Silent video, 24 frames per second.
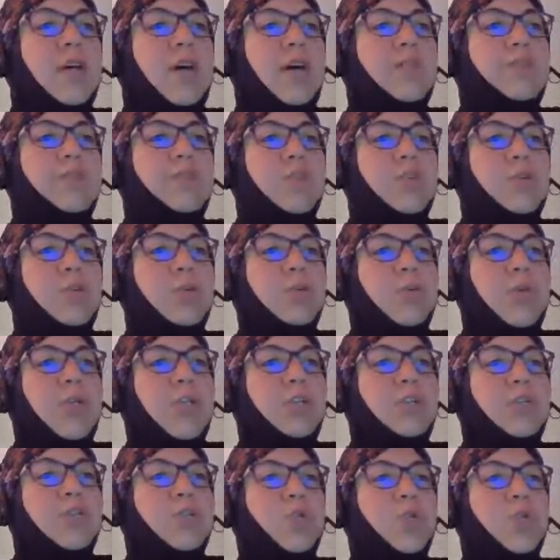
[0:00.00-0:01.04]
After, we
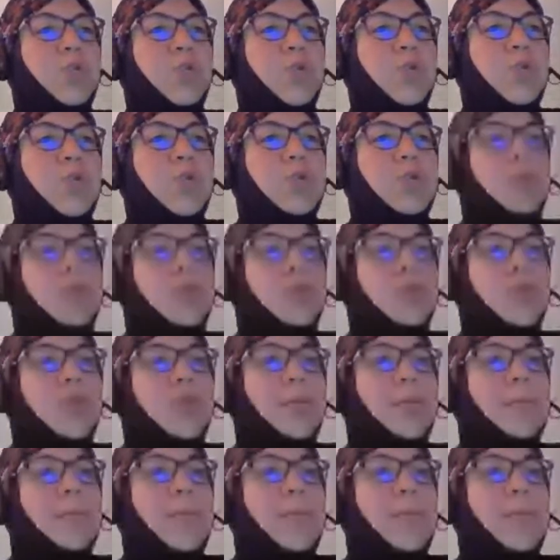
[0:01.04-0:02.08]
will choose
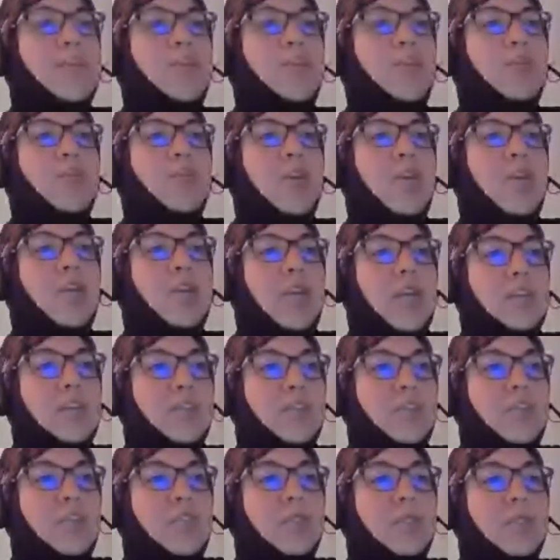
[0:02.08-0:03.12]
Manage Local
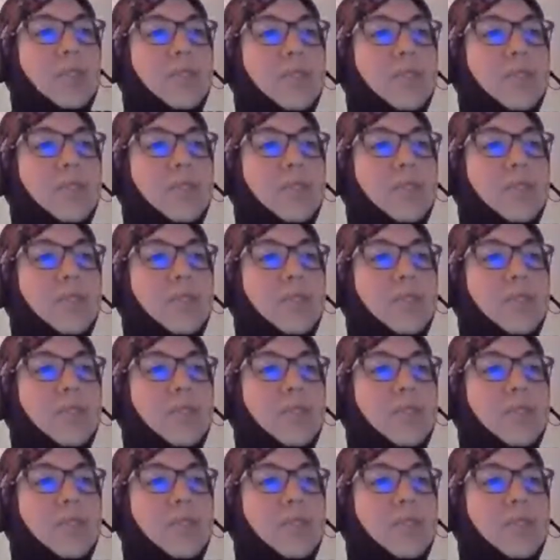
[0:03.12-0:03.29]
Cluster.